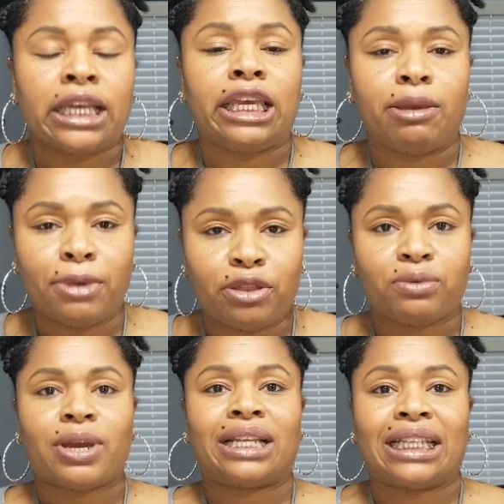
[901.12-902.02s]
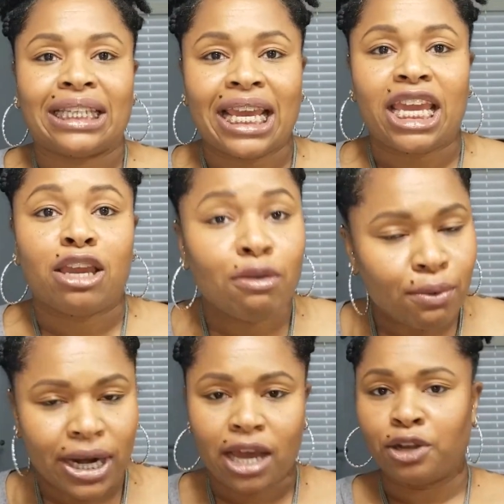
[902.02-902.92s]
get me throughout the day
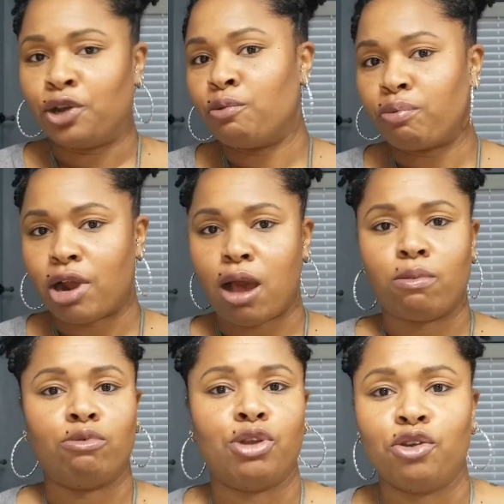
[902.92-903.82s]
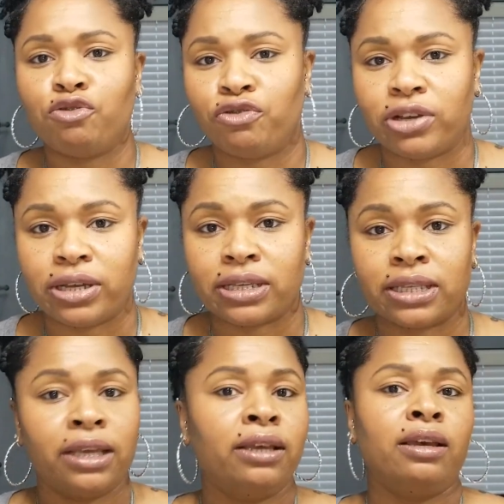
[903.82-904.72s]
without no problem, no fuss.
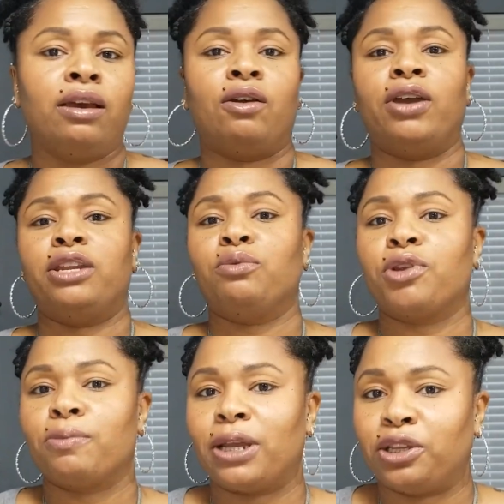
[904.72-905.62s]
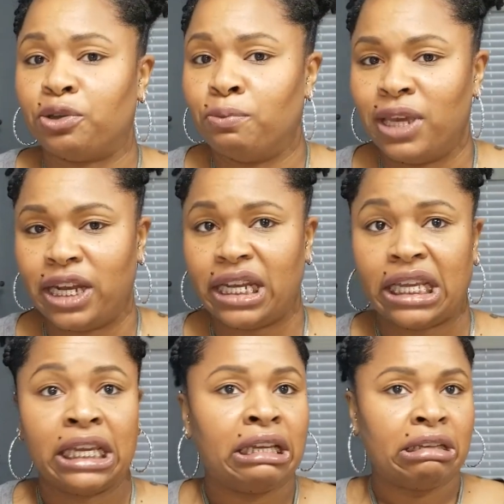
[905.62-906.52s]
I don't have to worry about the
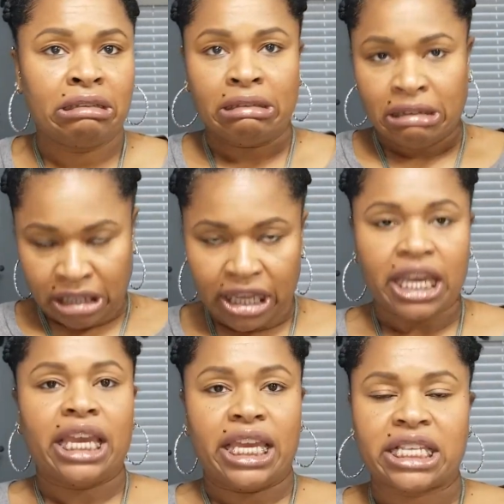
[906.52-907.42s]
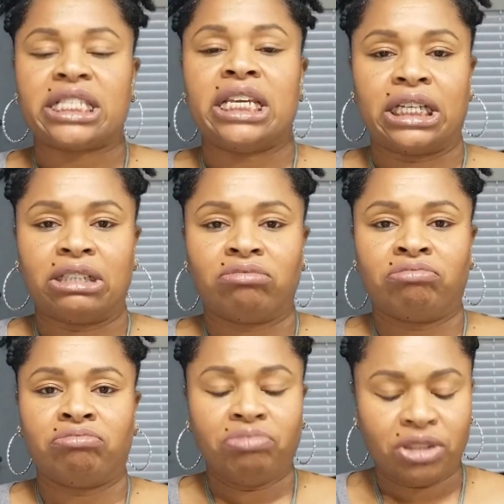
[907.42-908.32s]
humidity. It's done.
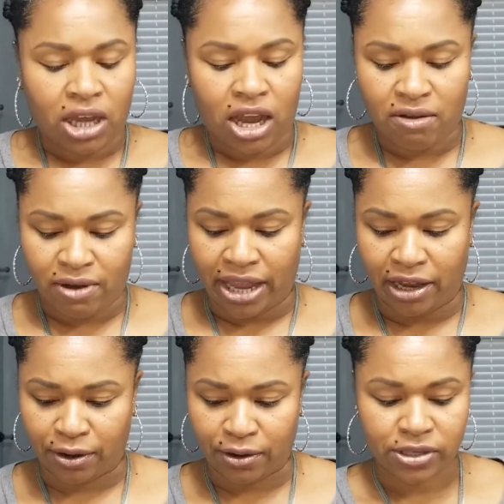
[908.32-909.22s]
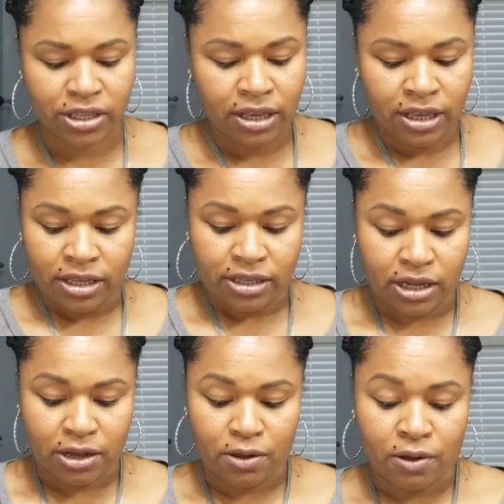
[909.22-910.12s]
All right, girls.
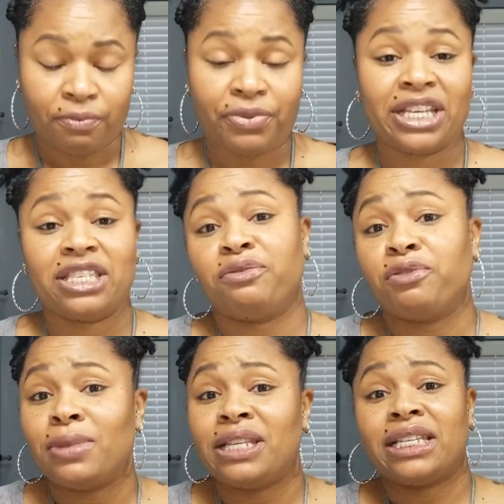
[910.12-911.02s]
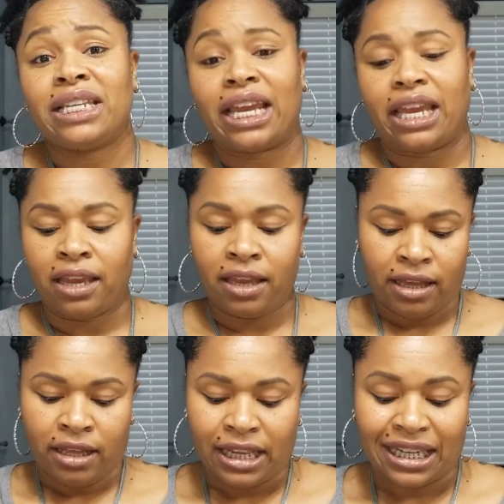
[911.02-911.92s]
So that's it for me today.
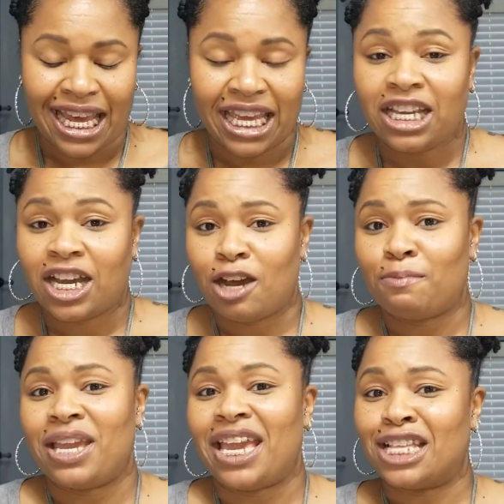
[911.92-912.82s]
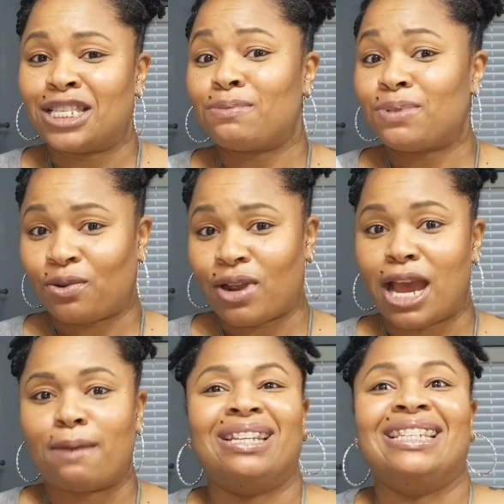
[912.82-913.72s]
Like, comment, and
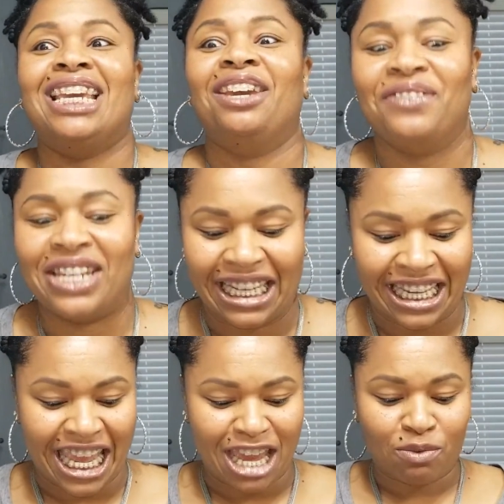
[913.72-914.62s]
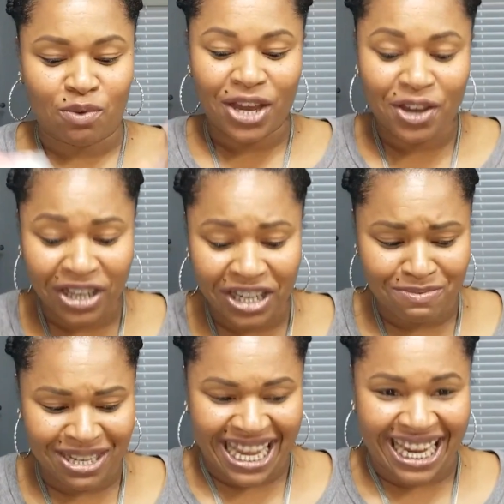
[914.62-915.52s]
subscribe, definitely. And
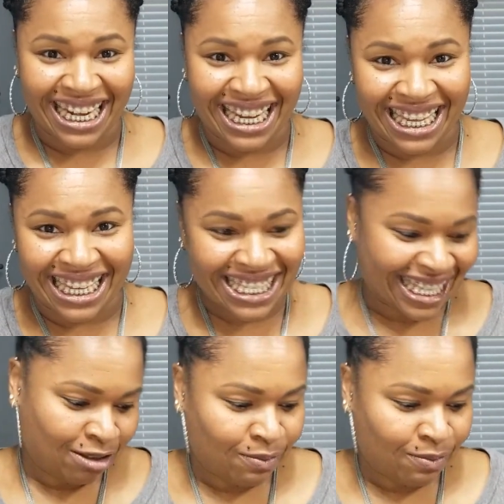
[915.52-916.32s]
welcome, ladies.